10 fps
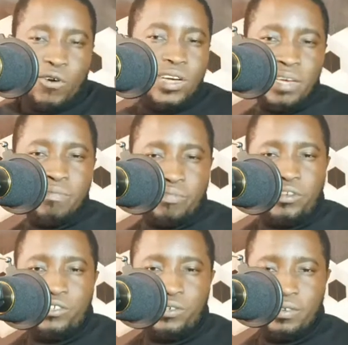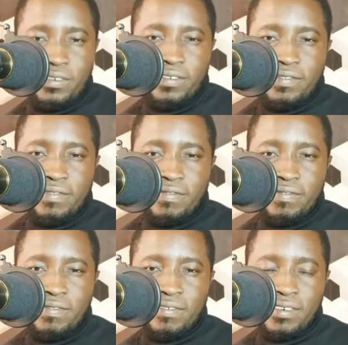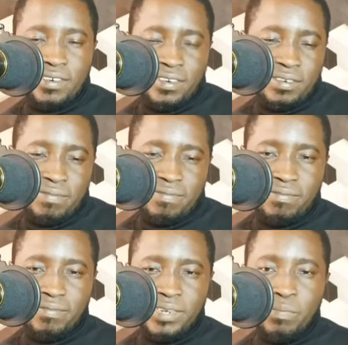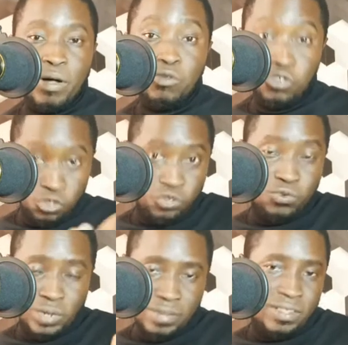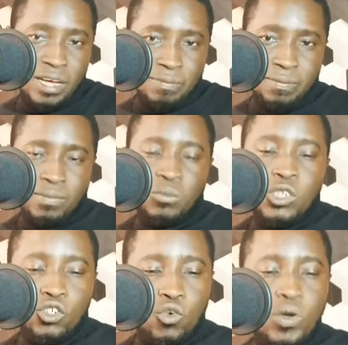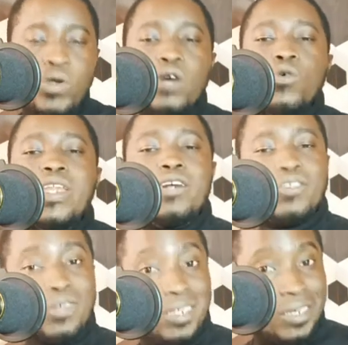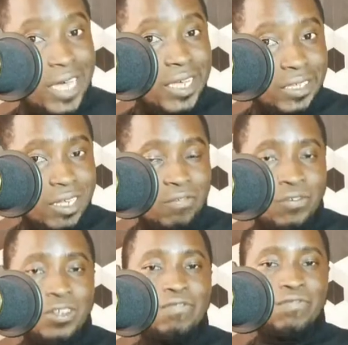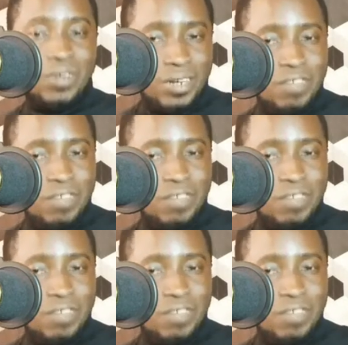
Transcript: impression uh, about you in them. So when you are going out on a date for the very